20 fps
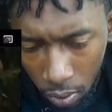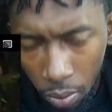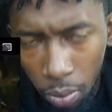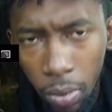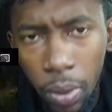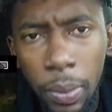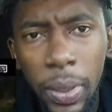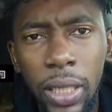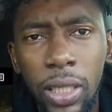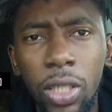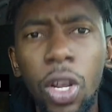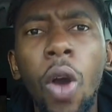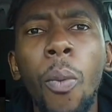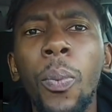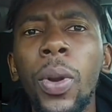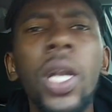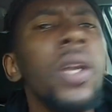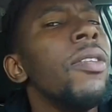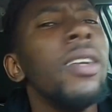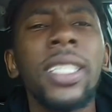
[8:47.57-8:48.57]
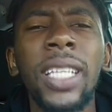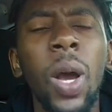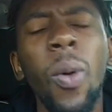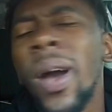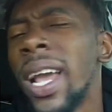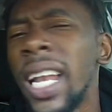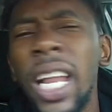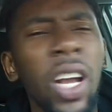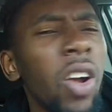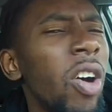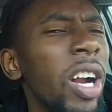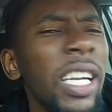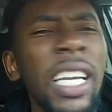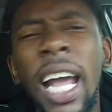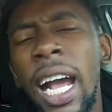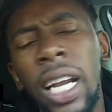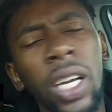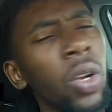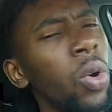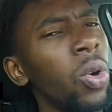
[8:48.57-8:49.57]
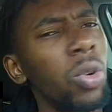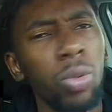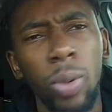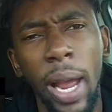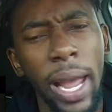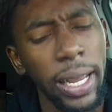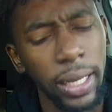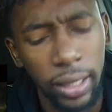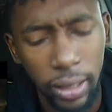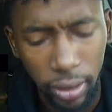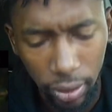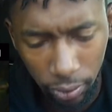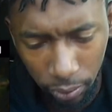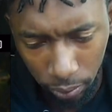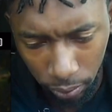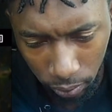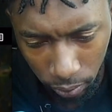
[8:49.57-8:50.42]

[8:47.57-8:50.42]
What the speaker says: Me miss couple lyrics a while ago and that don't right.